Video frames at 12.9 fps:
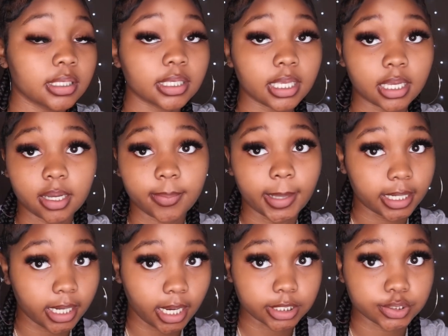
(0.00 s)
can come out
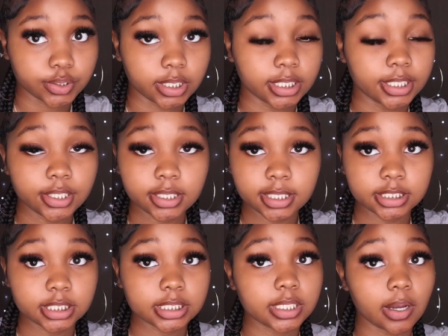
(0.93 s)
Dollar Tree. Literally
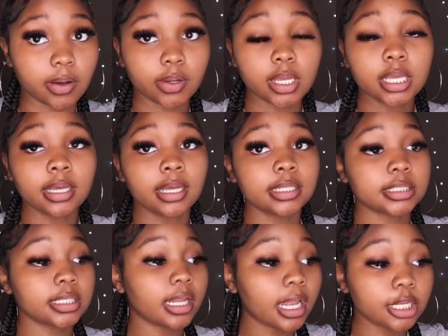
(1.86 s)
just go
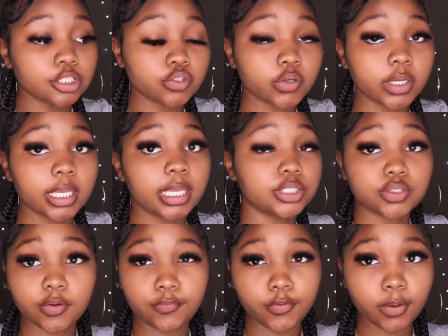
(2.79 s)
to Dollar Tree, get
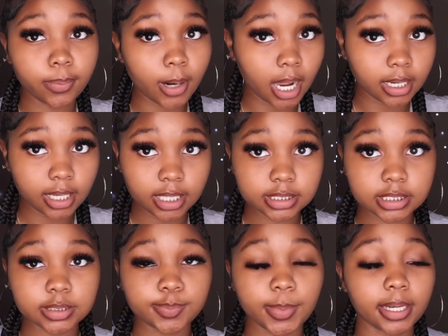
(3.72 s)
you a few products,
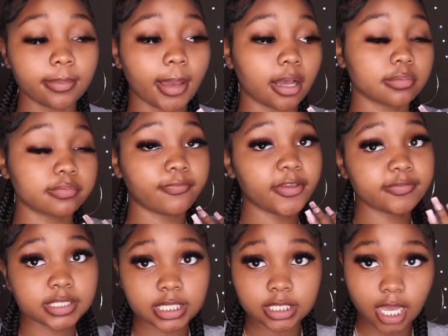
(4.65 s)
spend about
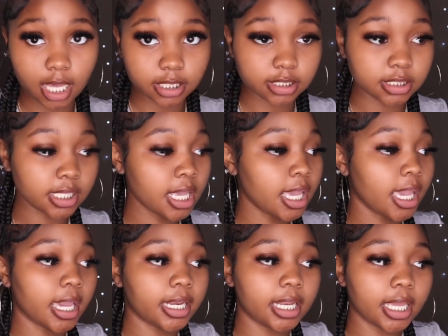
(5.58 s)

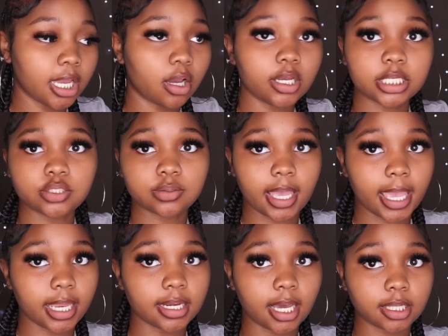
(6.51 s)
$15, and then go get you
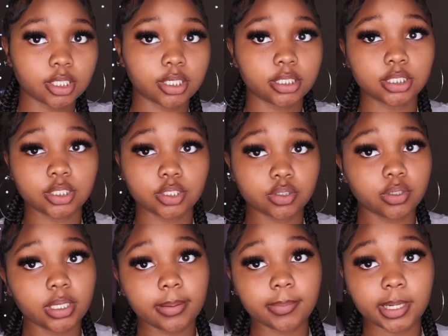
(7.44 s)
an $8
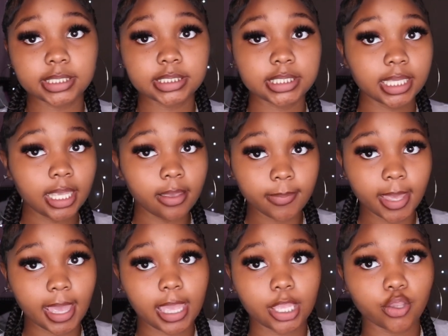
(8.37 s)
little emergency kit
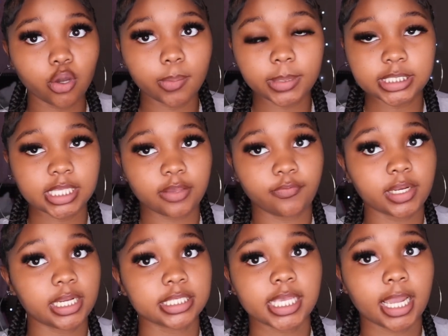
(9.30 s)
bag and you'll be set for
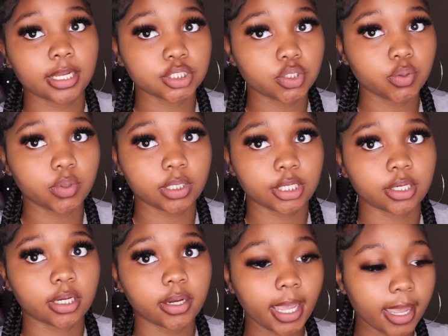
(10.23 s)
the entire school
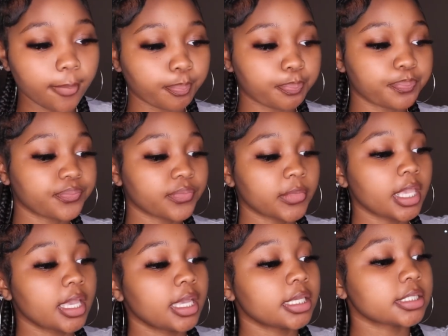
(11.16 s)
year, okay?
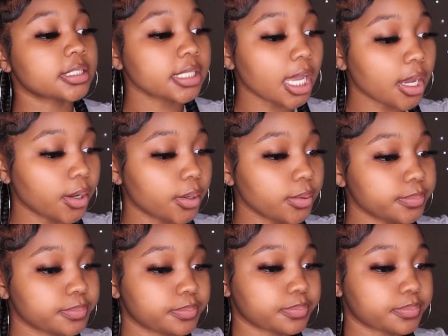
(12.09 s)
So,